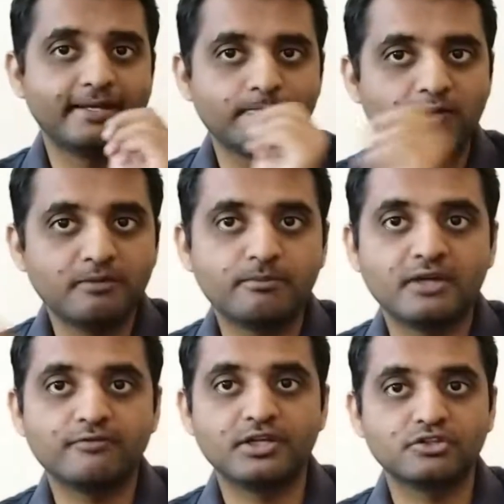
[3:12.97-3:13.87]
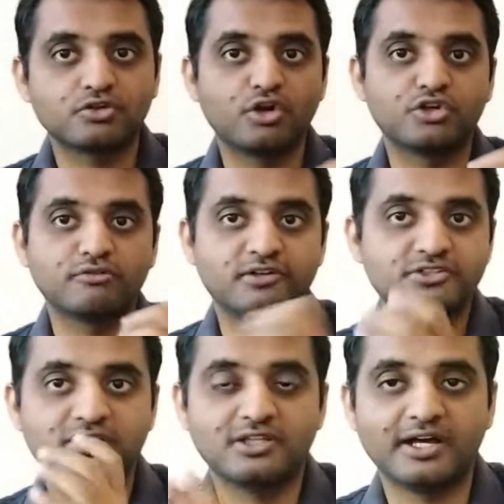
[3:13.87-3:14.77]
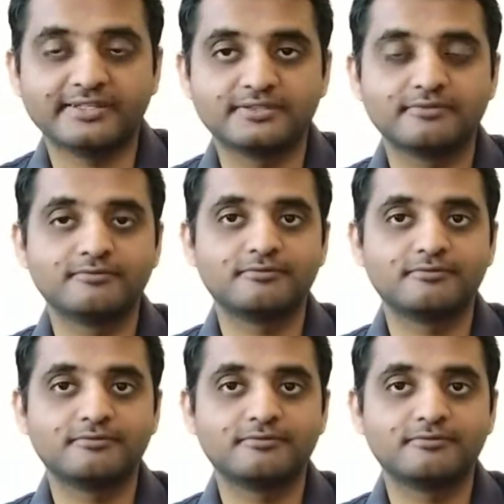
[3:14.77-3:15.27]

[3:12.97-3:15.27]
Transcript: one by one controversial laws.